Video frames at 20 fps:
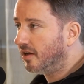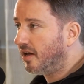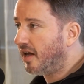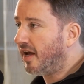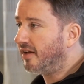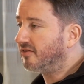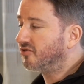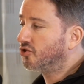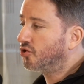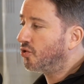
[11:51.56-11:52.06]

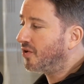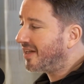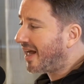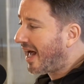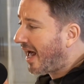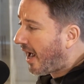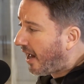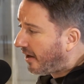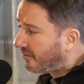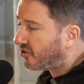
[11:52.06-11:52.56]
and so
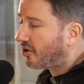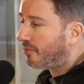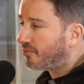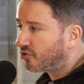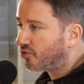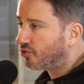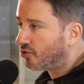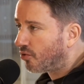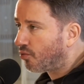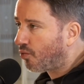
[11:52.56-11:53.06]
it adds up
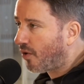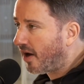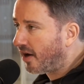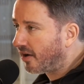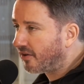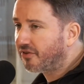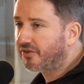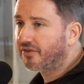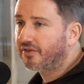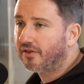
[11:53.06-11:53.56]
to the
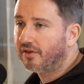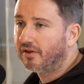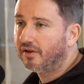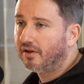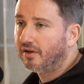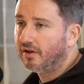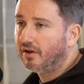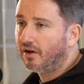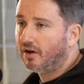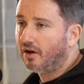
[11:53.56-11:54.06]
wealth
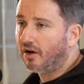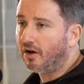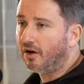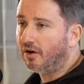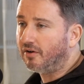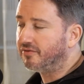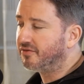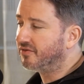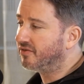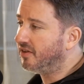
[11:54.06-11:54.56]

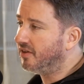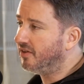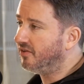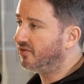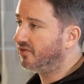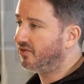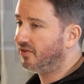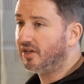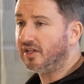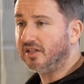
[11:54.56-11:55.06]
of
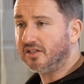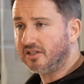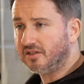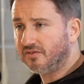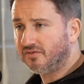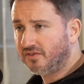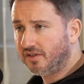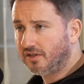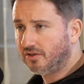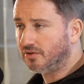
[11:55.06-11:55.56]
these
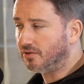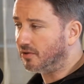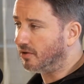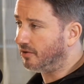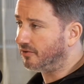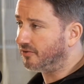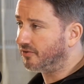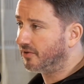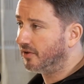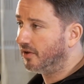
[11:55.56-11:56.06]

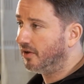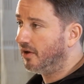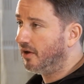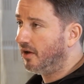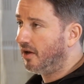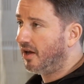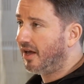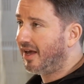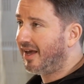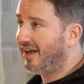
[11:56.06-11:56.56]
individuals.
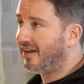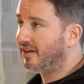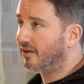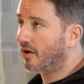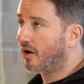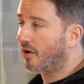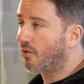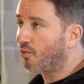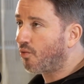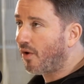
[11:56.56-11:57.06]
And
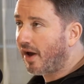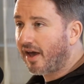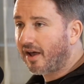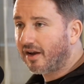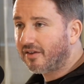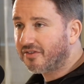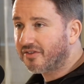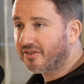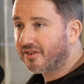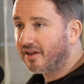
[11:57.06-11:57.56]

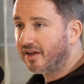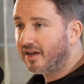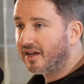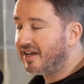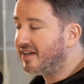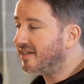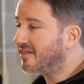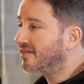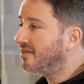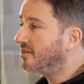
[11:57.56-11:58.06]
wealth
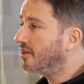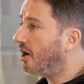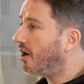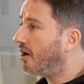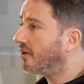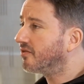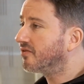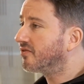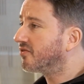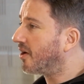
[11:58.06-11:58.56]
is
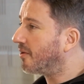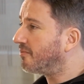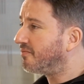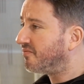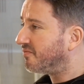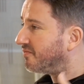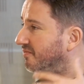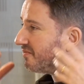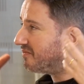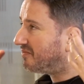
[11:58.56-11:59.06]
not
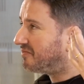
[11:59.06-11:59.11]
some